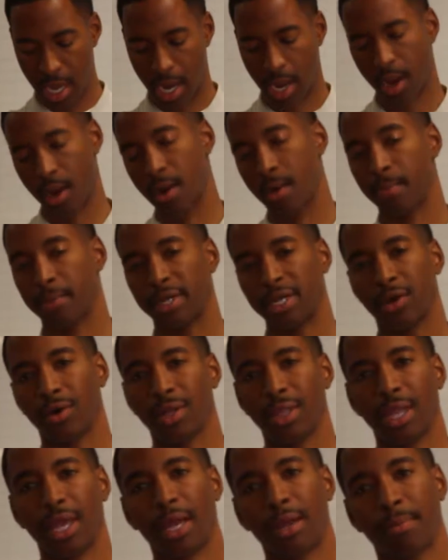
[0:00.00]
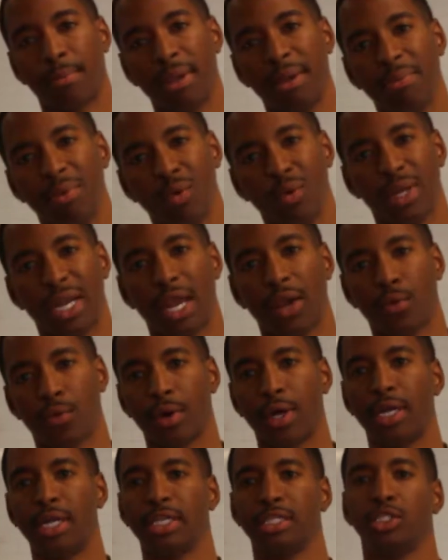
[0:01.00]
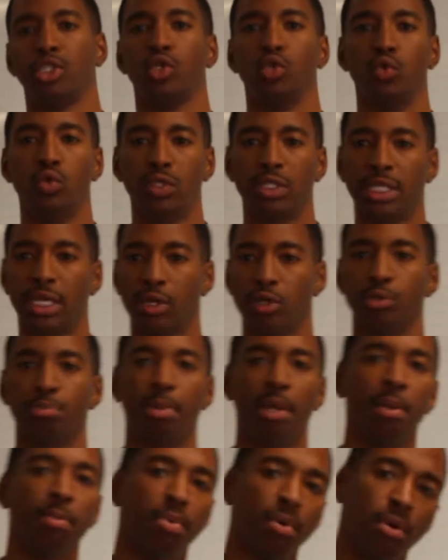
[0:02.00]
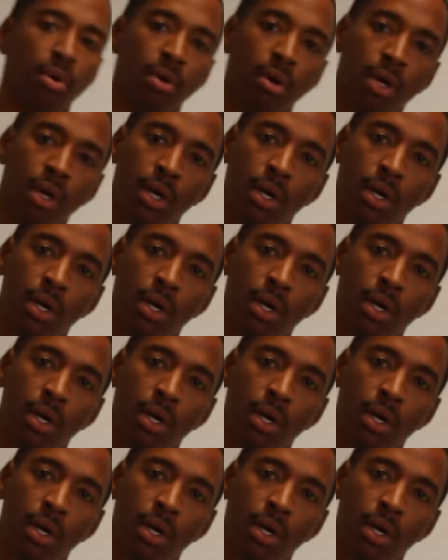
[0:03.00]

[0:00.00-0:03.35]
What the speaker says: I know a lot of people, when they run into salespeople,